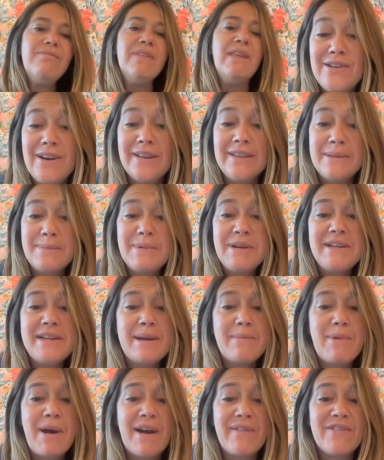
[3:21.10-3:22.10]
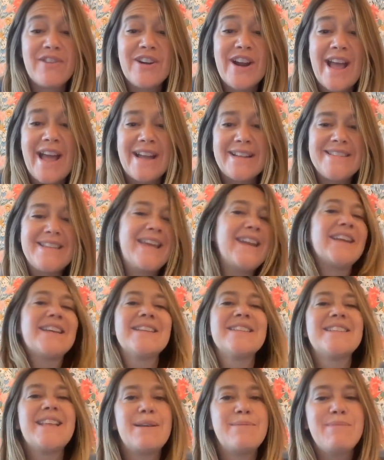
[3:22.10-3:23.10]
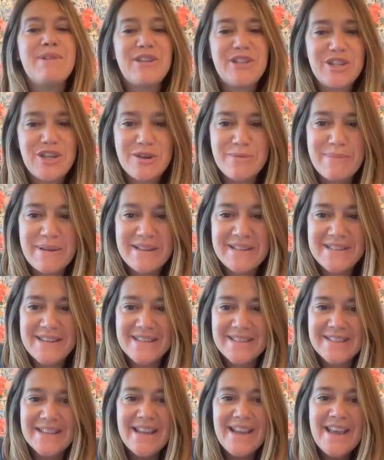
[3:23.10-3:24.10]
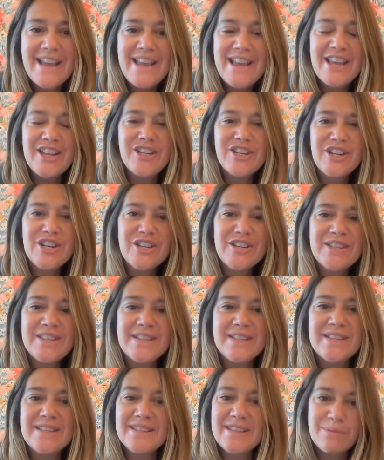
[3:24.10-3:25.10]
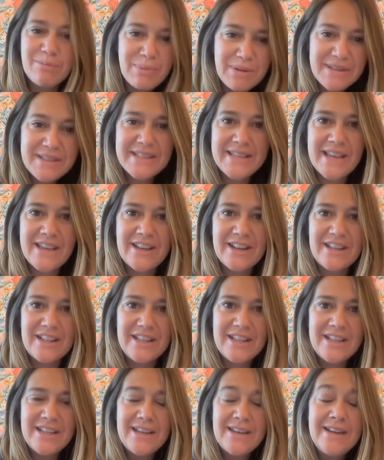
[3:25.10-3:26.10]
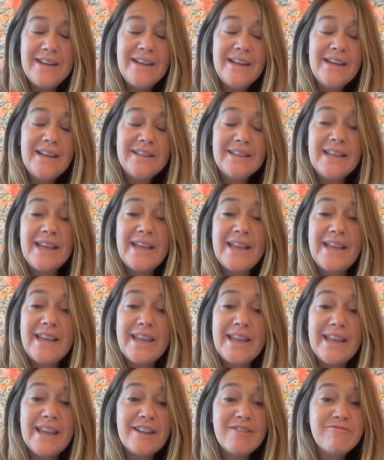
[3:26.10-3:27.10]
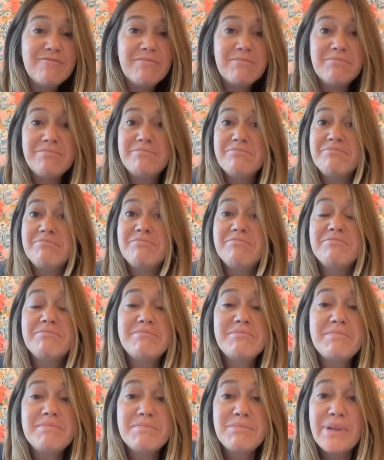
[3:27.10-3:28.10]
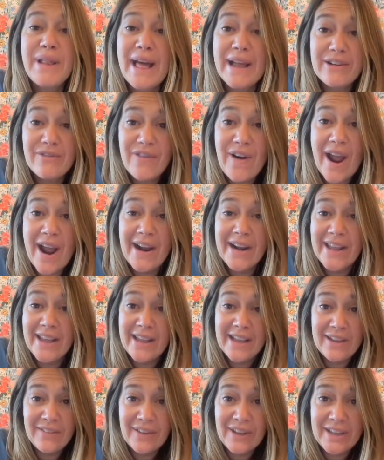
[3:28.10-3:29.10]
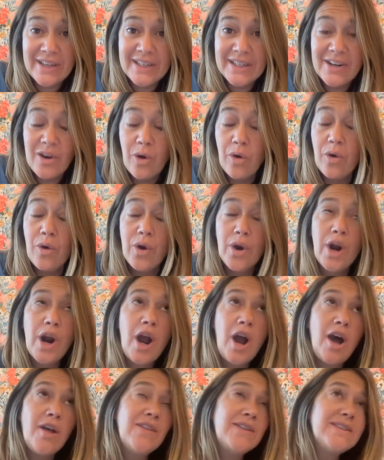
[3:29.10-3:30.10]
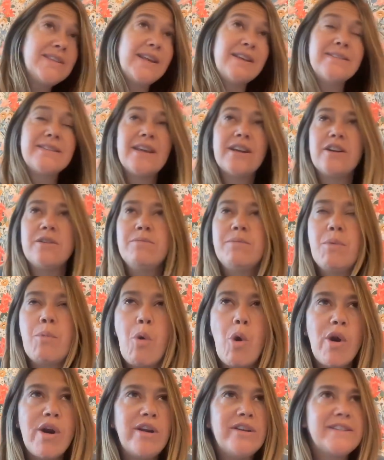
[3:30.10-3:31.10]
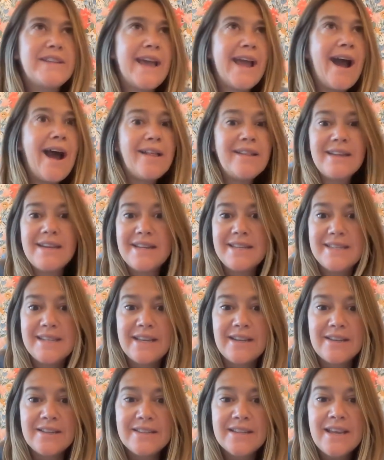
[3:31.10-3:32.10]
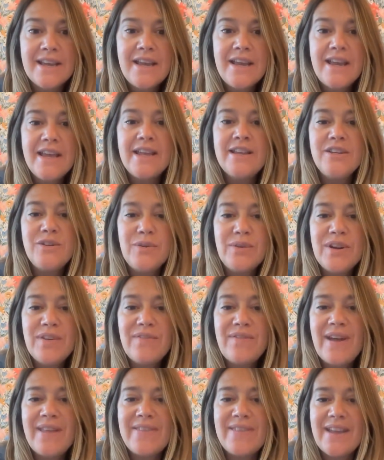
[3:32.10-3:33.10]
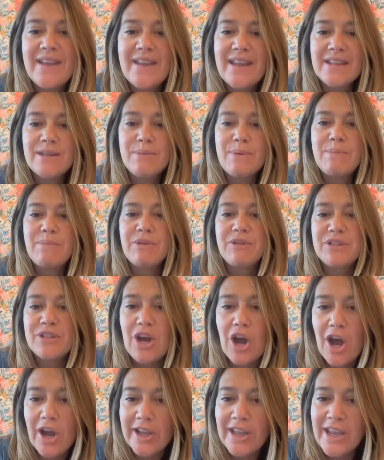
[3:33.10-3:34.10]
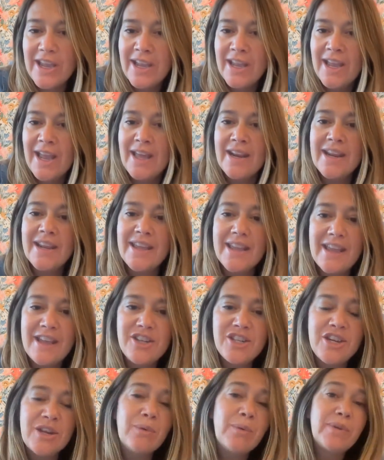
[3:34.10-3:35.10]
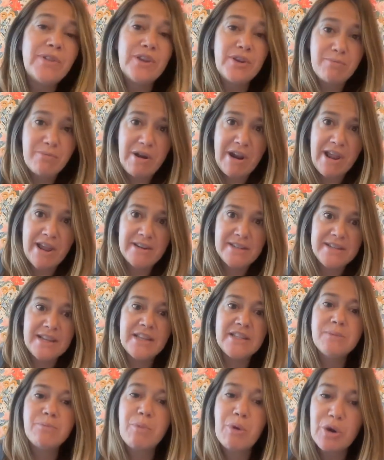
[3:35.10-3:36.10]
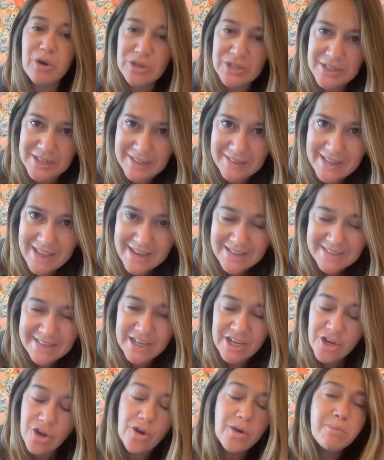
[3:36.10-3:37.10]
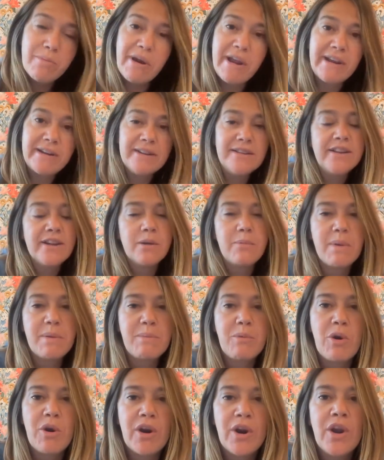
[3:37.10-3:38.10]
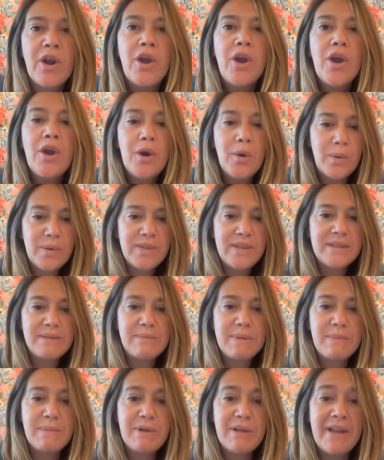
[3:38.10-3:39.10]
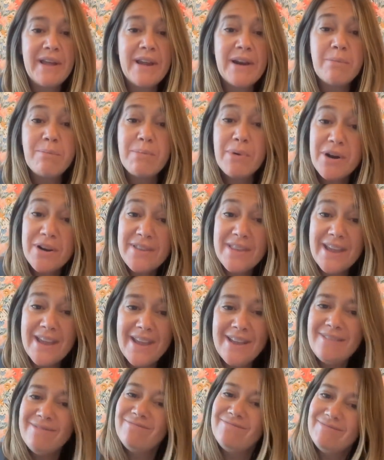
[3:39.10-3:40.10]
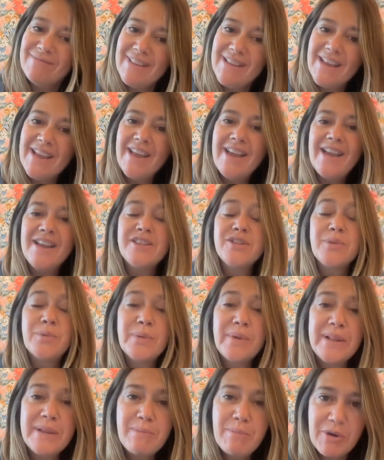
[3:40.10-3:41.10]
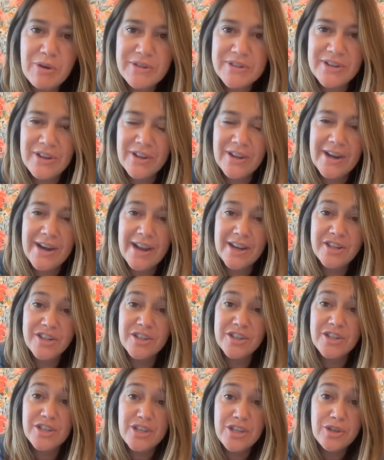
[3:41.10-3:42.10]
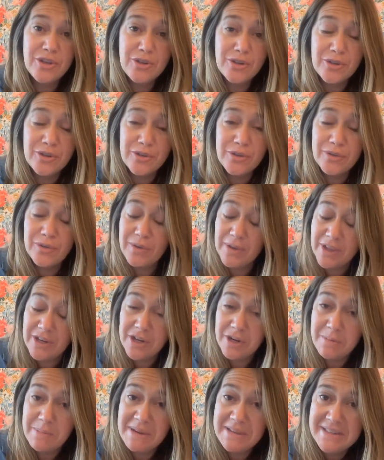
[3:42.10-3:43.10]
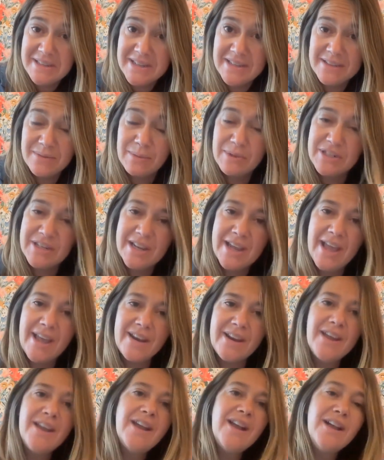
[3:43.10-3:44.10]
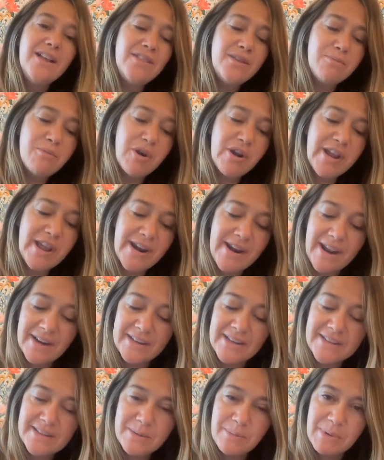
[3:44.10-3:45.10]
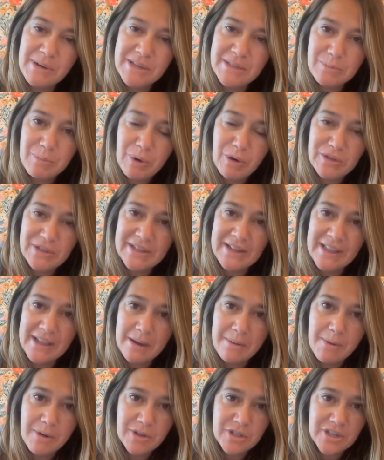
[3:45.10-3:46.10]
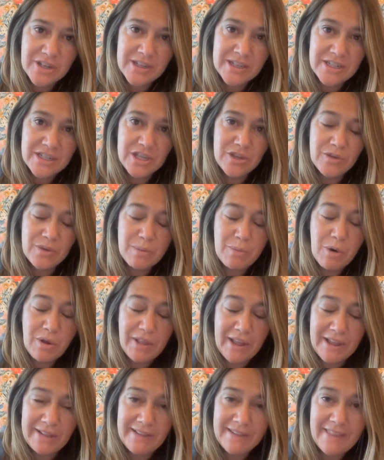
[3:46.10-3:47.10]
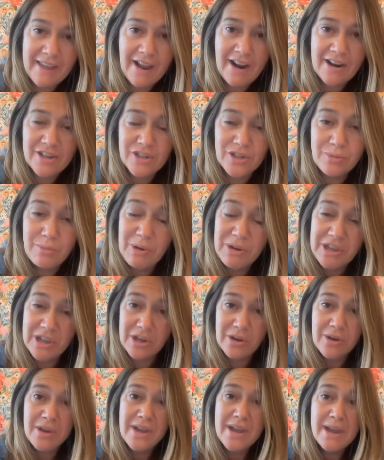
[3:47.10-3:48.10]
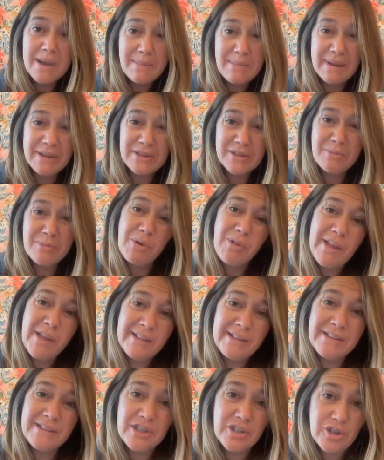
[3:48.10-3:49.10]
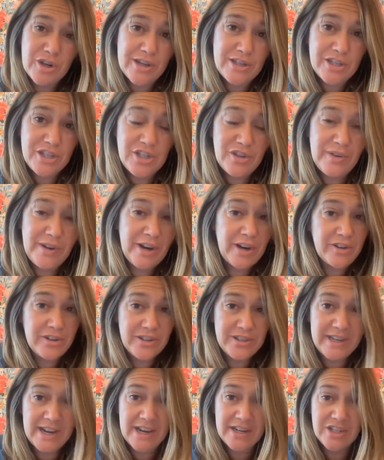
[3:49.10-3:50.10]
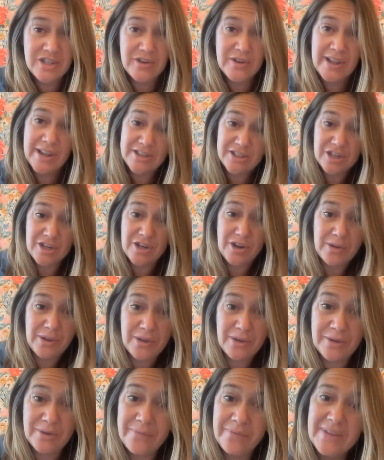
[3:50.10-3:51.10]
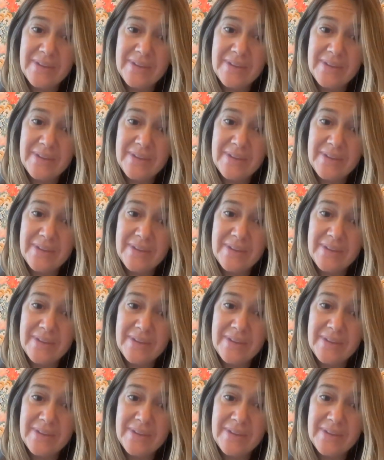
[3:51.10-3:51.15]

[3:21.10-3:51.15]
A limited time offer adds that excitement to your business. It turns this simple sale, like Black Friday even, or all the sales that are Memorial Day, holiday sales, into an event that gets people talking and engaging with your brand. It's personalizing your brand a little bit more with these people. And a birthday is a really personal connection to you in your business, which again, the more connected someone is personally and emotionally to you, the more likely they are to book you because they're more likely to trust you and understand you and get to know you.